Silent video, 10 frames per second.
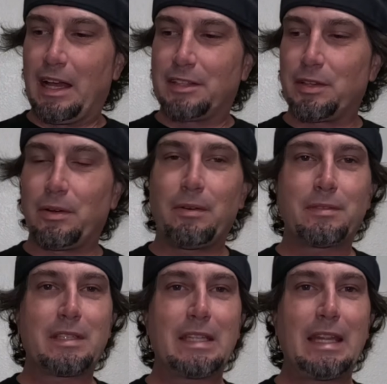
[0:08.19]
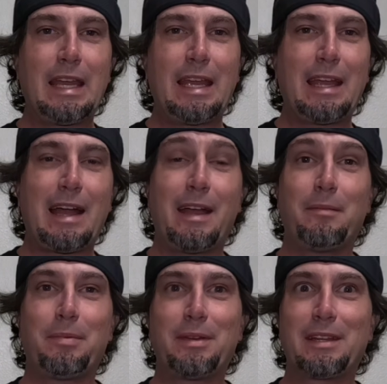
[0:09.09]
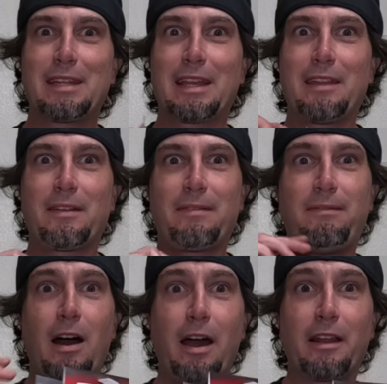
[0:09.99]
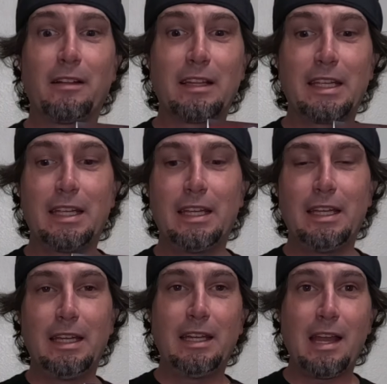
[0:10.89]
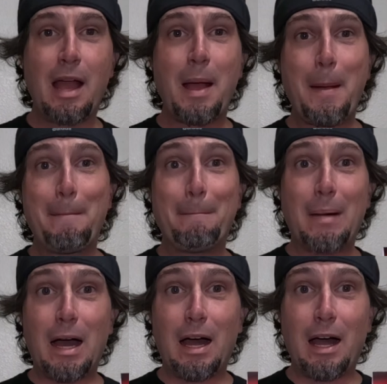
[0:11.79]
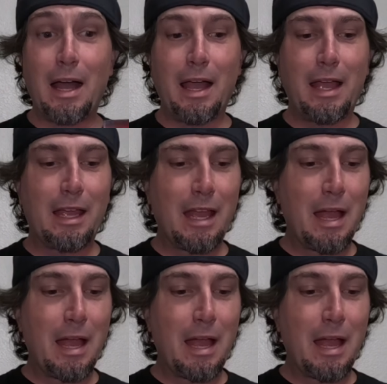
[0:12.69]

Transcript: So today I am putting together, finally, my